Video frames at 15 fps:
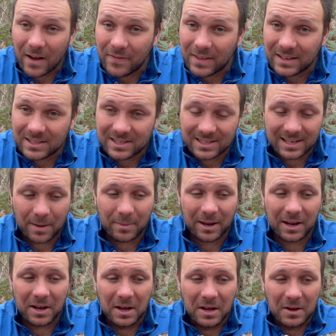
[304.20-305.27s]
their stomach
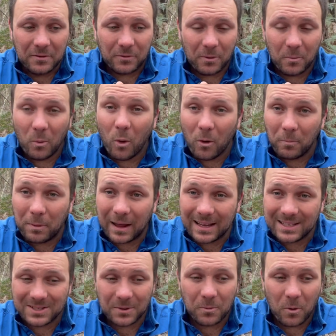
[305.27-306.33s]
from warm
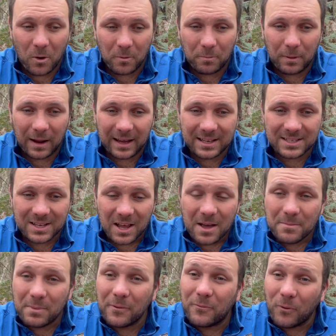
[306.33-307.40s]
place to warm place
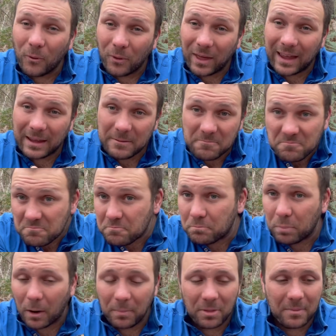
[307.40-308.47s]
before they
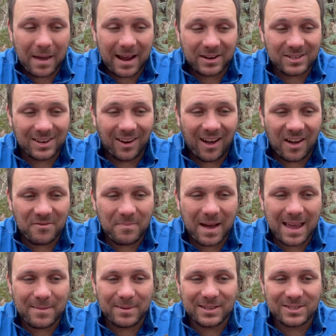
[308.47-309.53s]
pop them out as live
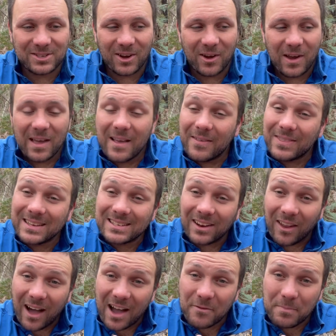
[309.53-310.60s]
babies. So this
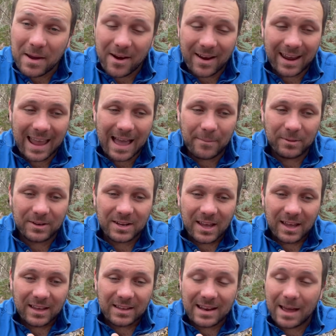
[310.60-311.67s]
live-bearing habit
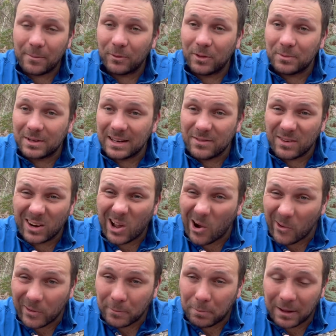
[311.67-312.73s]
enabled them to live in
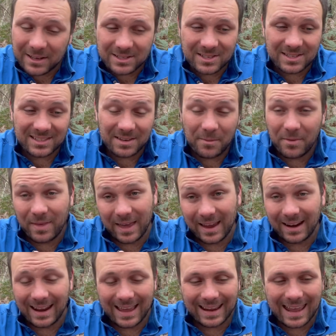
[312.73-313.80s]
colder places than some of their
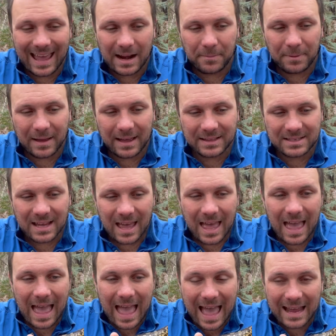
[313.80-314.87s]
egg-laying counterparts,
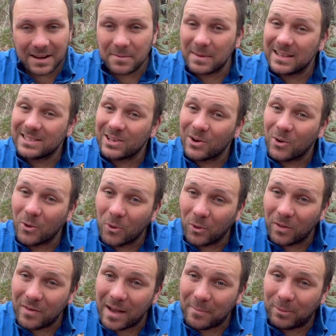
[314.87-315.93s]
and it means that all
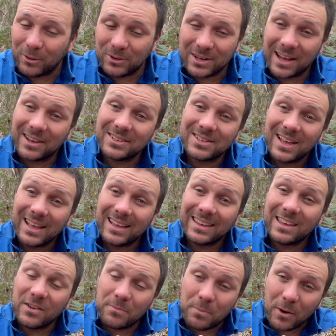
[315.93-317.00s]
of our blue tongues
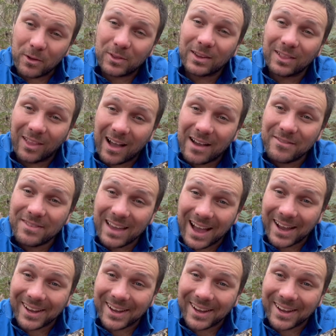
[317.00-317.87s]
give birth to live young.